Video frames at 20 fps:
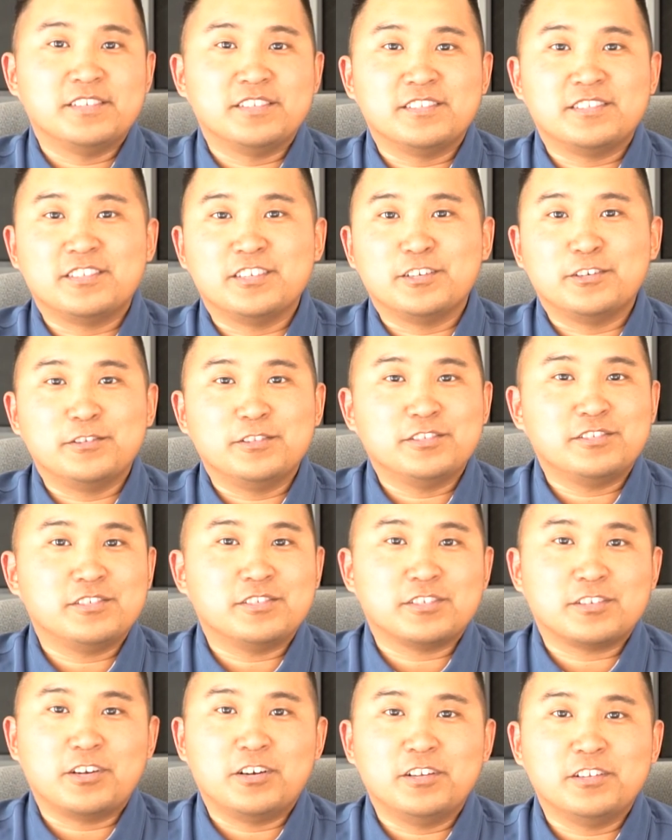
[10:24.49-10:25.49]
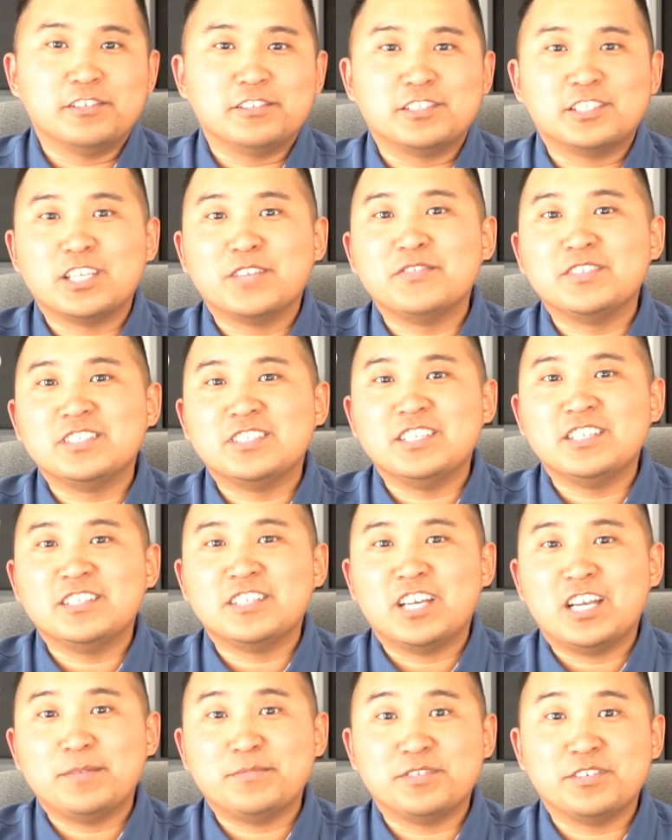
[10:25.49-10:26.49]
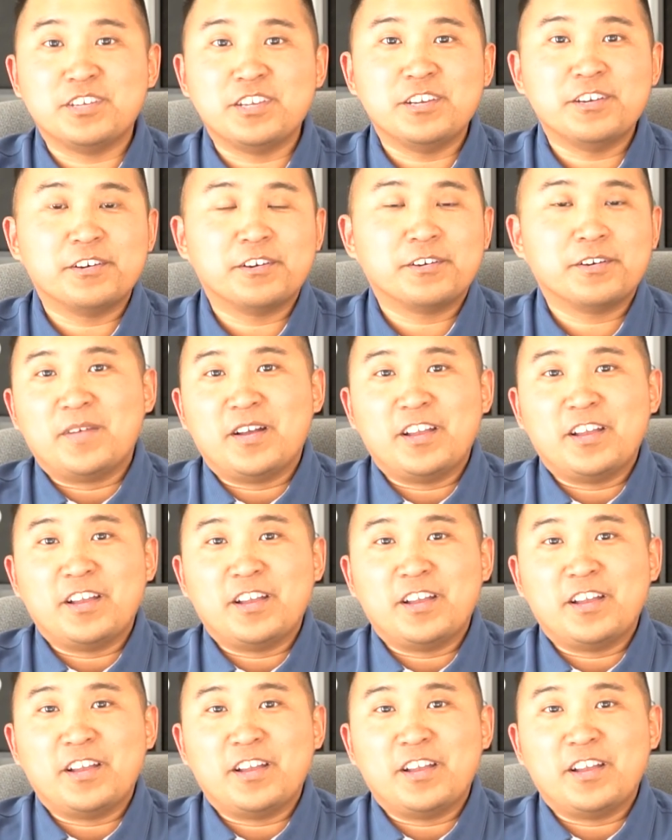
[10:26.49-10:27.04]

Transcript: and so let's just call it 17 times a year.